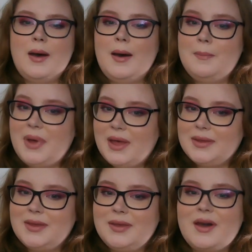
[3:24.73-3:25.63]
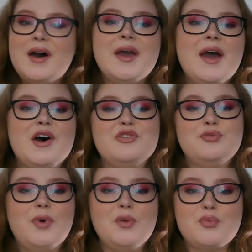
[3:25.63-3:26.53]
I'm back. I have
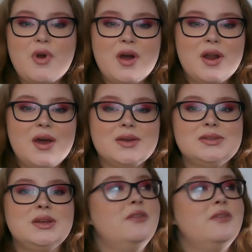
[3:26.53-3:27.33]
my products.